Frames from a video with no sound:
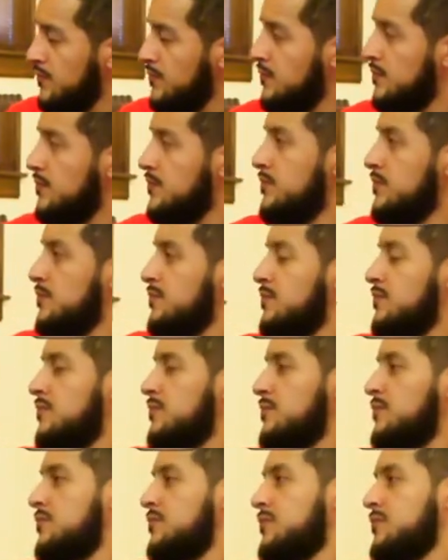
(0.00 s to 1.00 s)

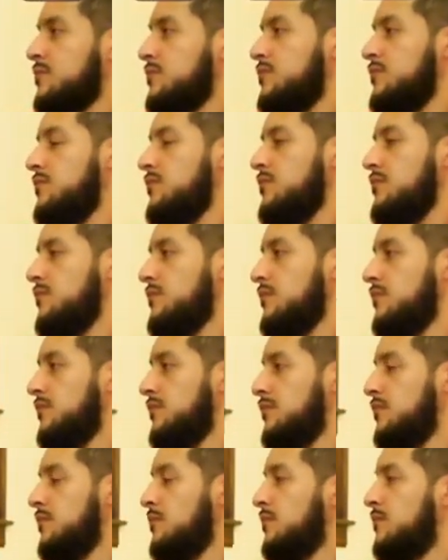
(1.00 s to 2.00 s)

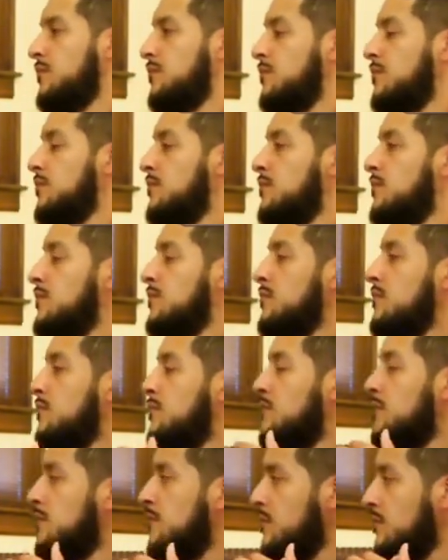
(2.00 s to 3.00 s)

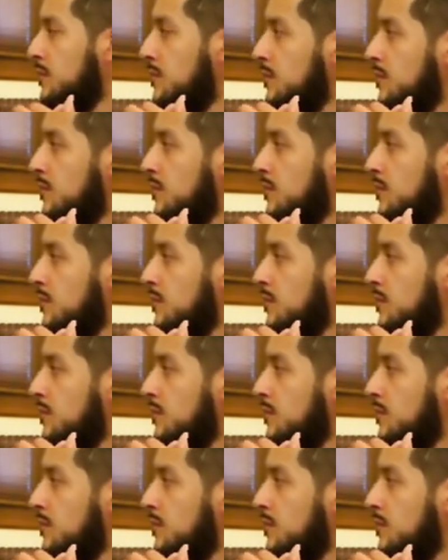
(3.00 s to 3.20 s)
The person shown says nothing.